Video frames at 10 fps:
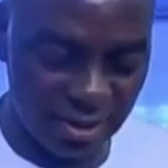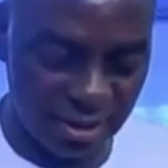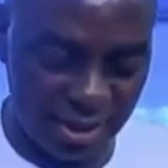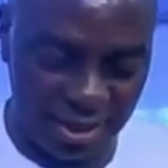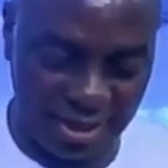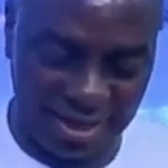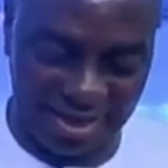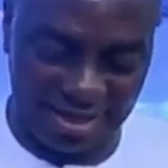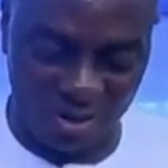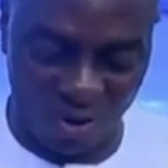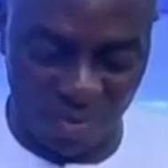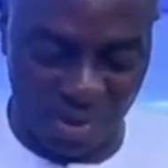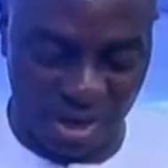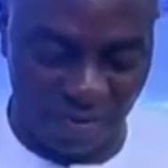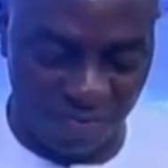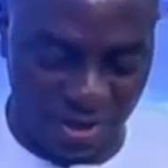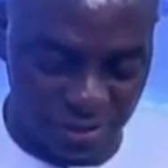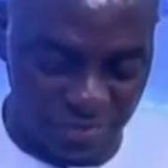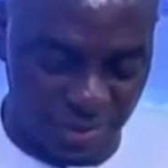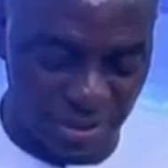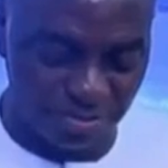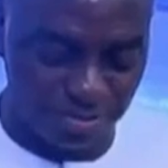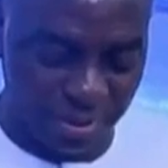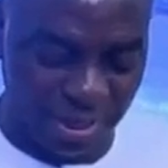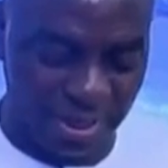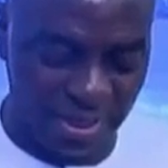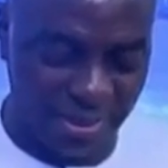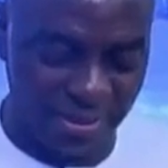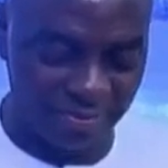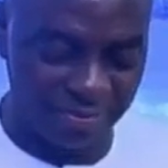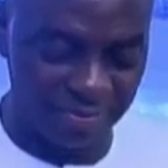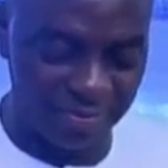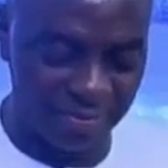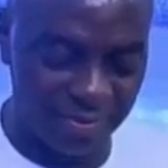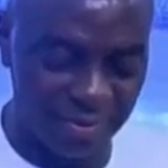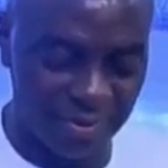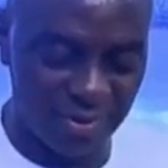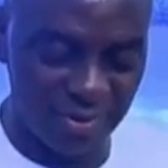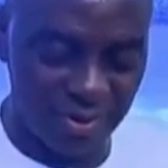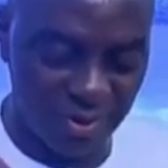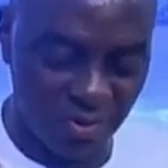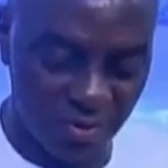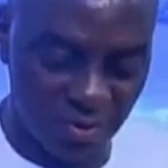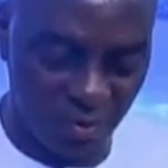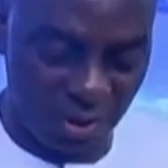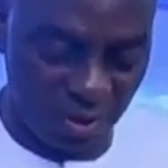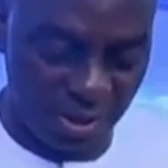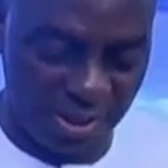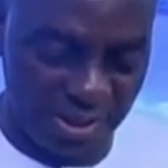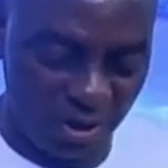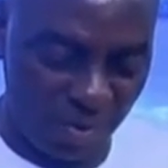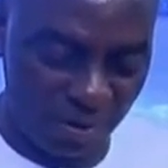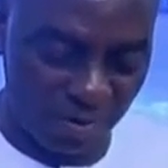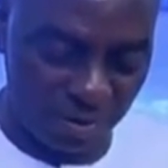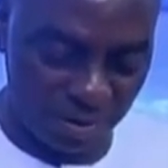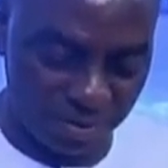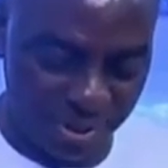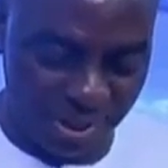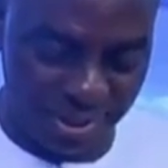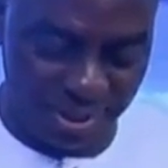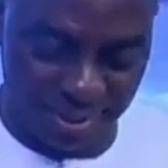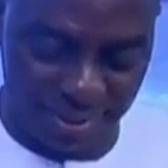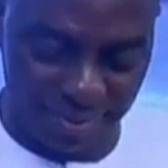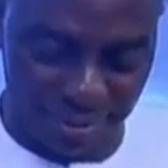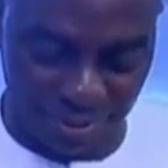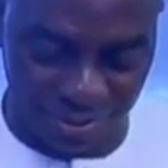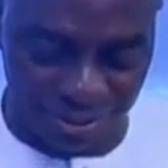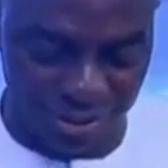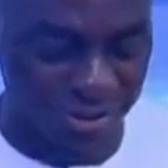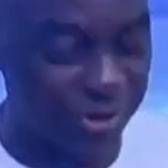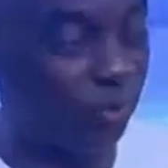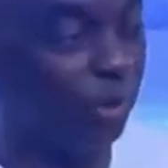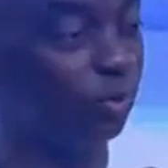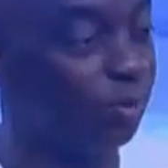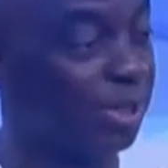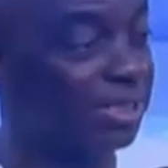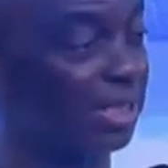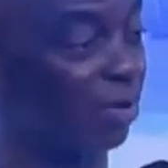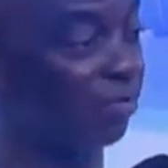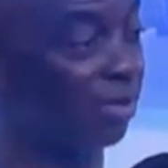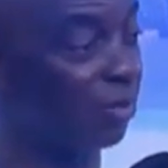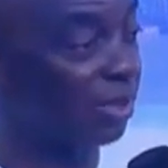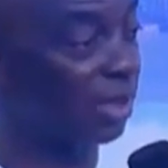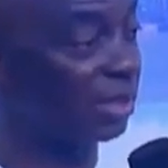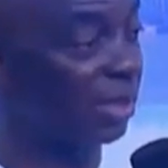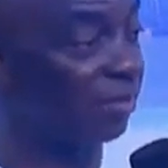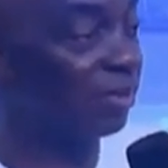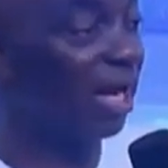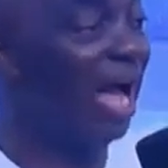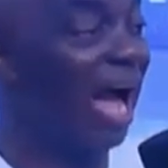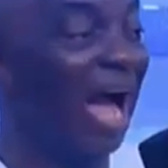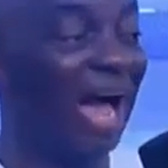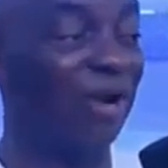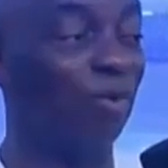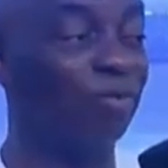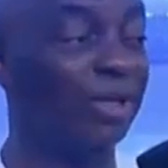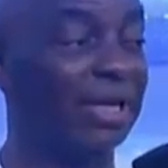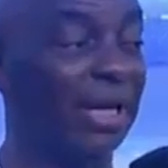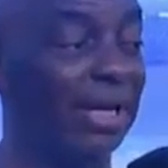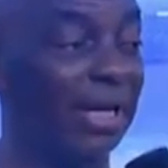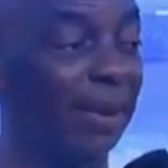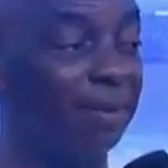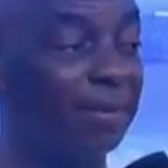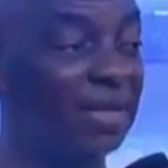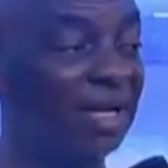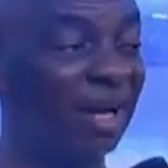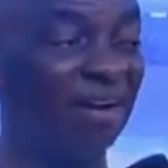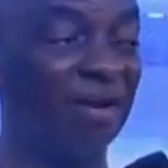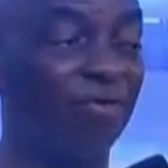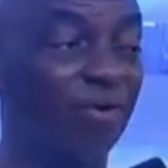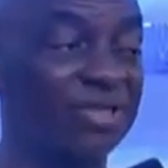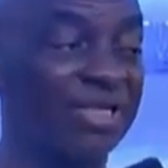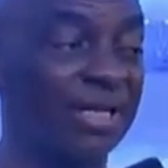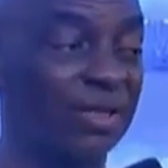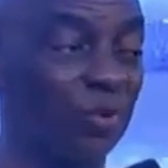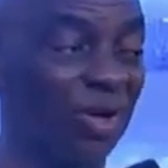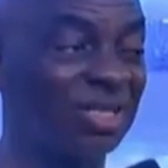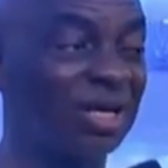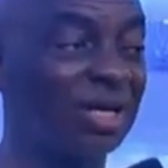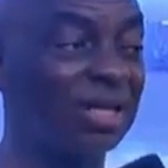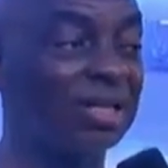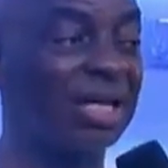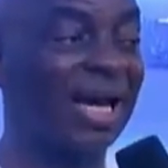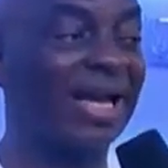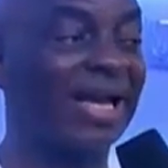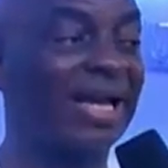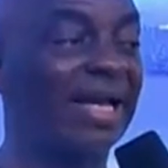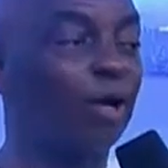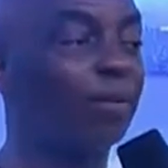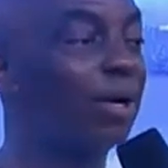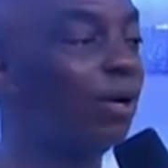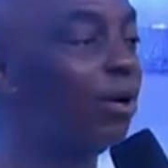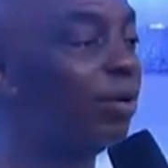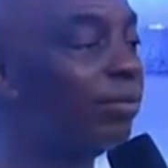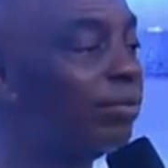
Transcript: their kingdom advancement prayer life. We call it kingdom advancement prayer here because Jesus said, When you pray, say, Our Father, which art in heaven, hallowed be thy name. And the first thing is what? Thy kingdom come.